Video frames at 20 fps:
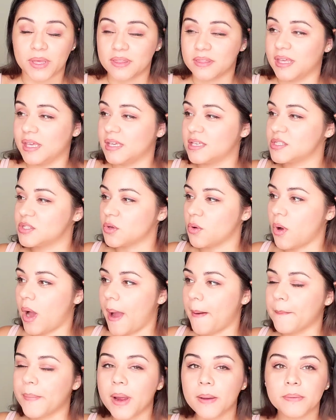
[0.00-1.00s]
thing. So
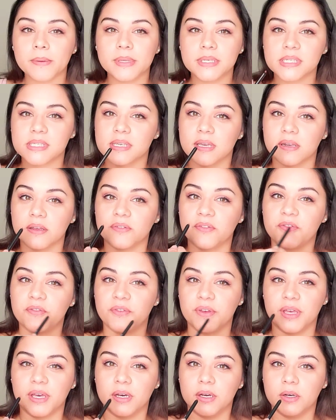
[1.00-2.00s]
I'm probably just gonna
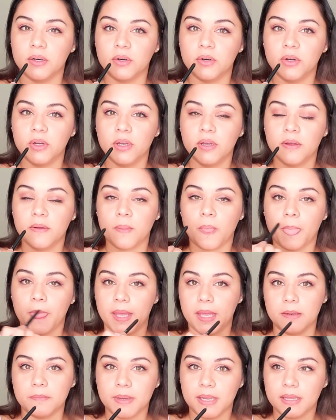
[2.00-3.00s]
fill
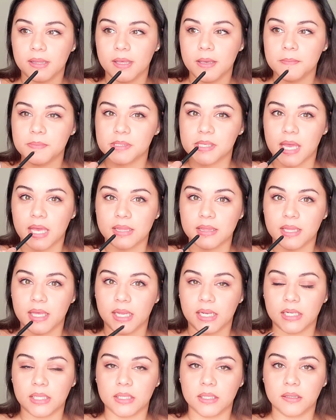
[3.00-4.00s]
in my lips and
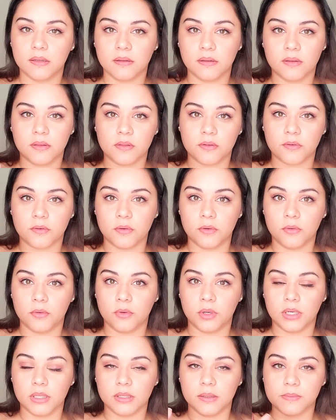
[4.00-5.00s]
then throw
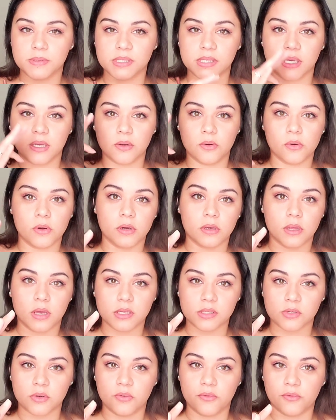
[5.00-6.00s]
a lipstick or
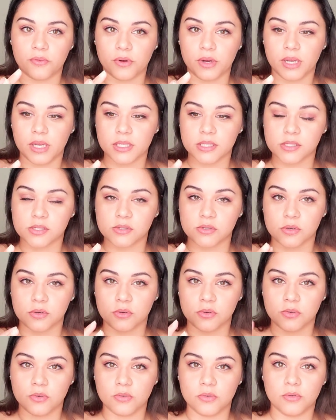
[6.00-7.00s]
gloss over it.
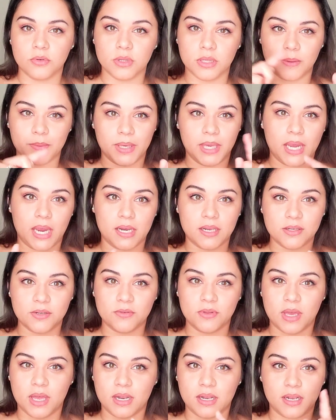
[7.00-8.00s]
So let me kind of do
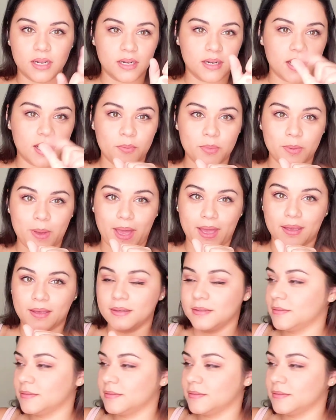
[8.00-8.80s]
that and I'll be back.